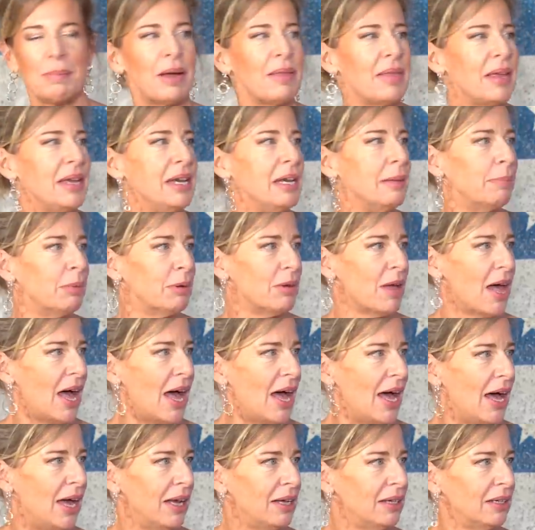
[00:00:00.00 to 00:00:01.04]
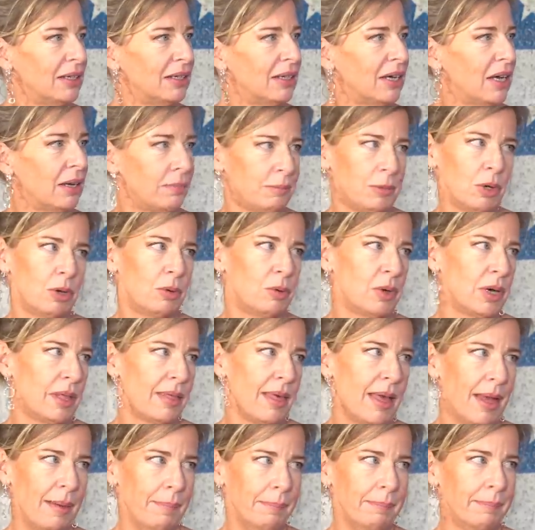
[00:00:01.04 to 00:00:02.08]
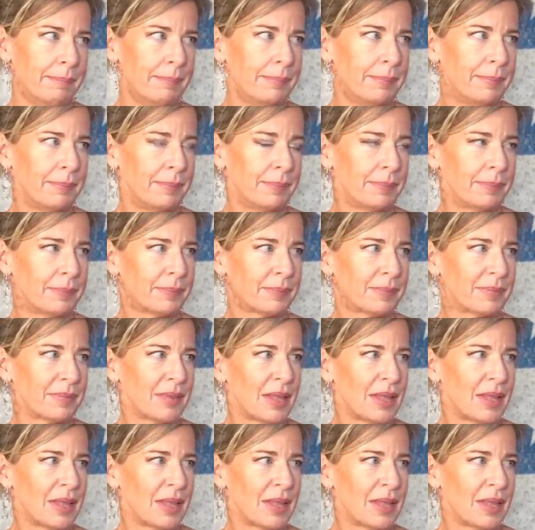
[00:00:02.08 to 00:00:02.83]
by their nipple hair. I'm not one of them. Right.